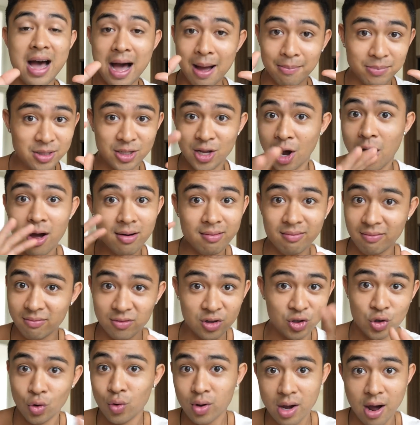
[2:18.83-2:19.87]
I'm
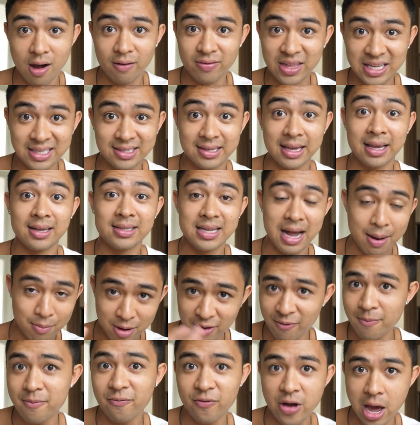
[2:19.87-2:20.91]
done doing all these things. I'm gonna